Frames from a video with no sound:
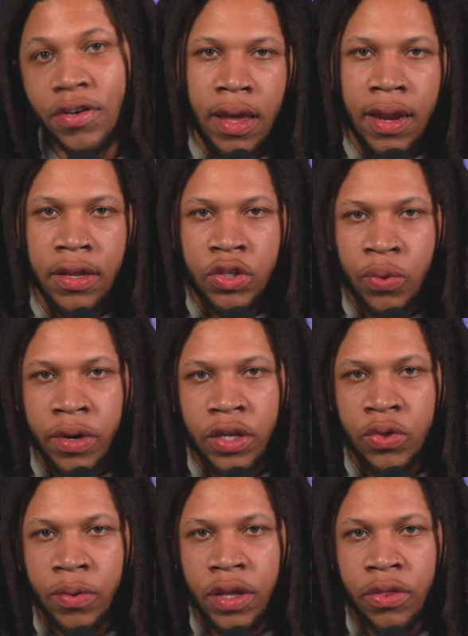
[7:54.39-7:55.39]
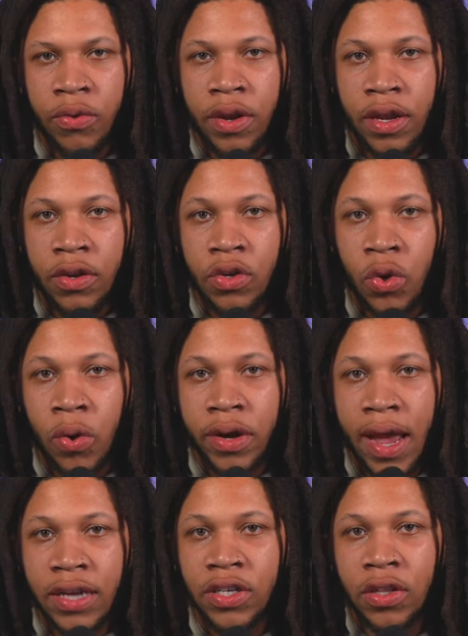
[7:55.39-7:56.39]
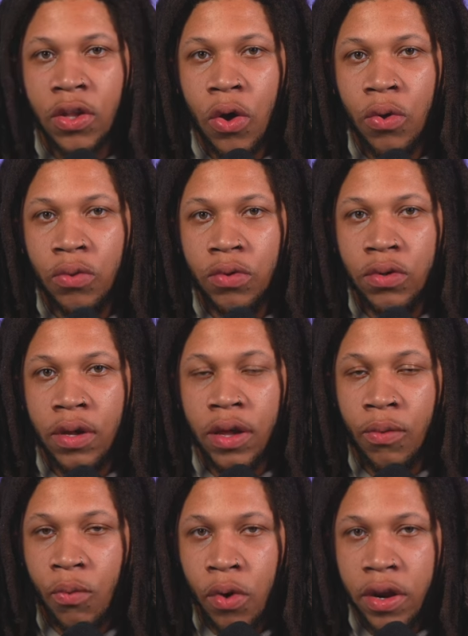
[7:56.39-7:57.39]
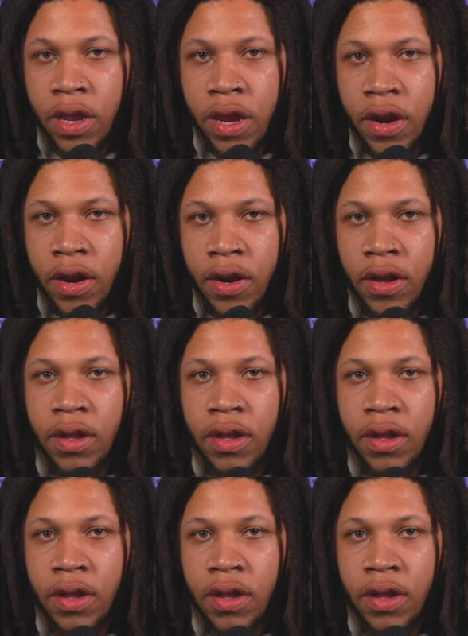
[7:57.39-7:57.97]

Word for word: And in 2023, DoorDash alone in 1 year